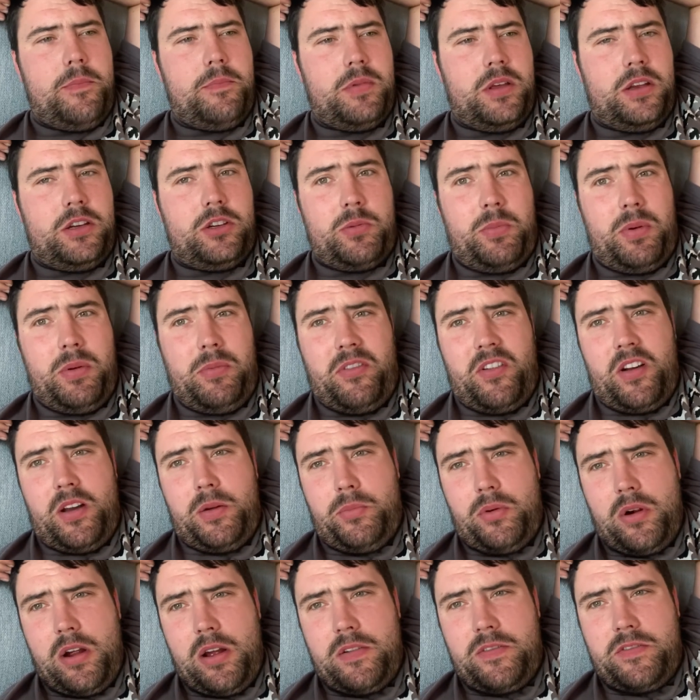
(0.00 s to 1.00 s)
He should be very
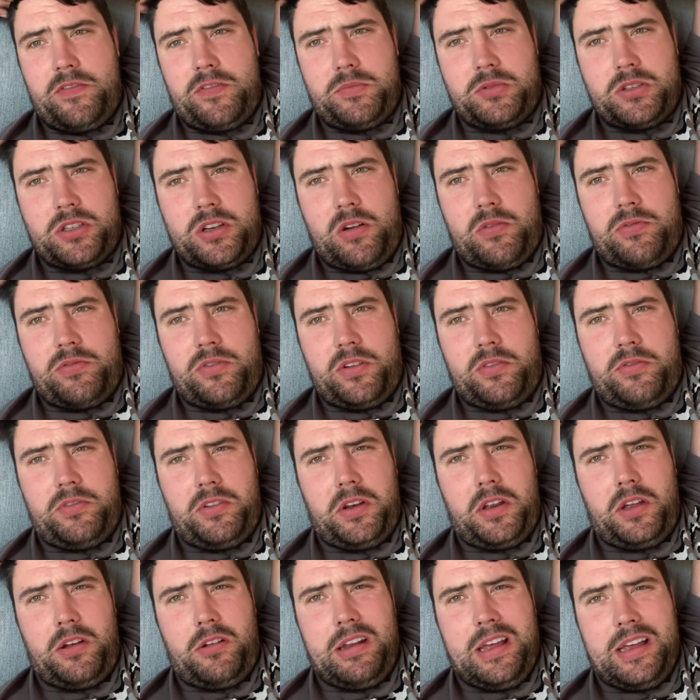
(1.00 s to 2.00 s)
proud of himself for the
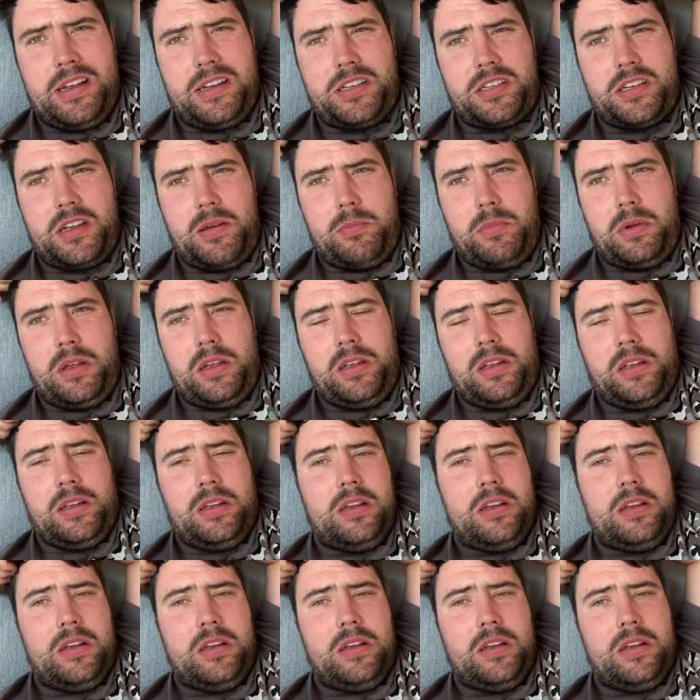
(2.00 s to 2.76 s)
video that he sent me.